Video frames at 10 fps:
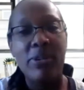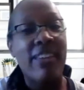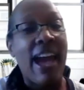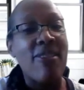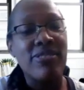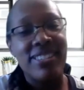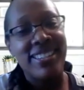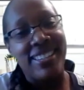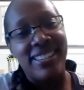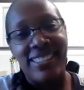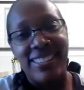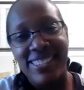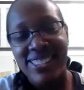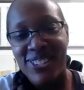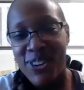without the
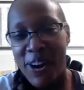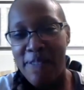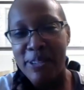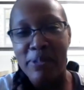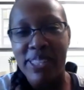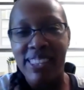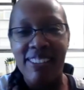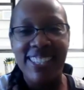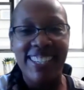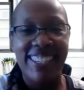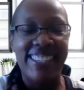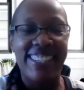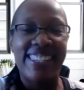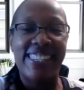kids, traveling without the kids.